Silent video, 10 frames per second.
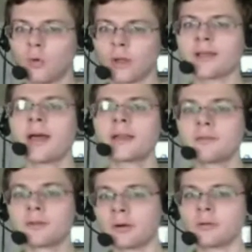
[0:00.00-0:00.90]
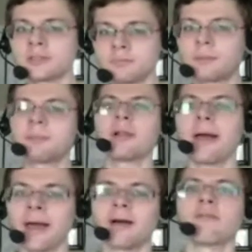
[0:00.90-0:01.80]
what kind of goals people
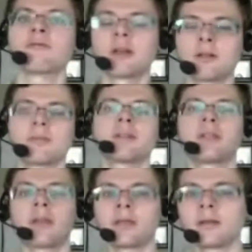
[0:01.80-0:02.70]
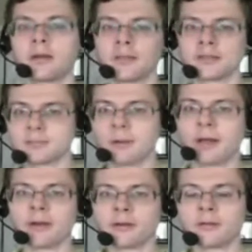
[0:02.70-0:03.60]
have that they can
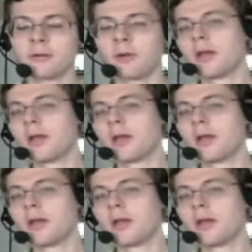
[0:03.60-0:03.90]
aspire to.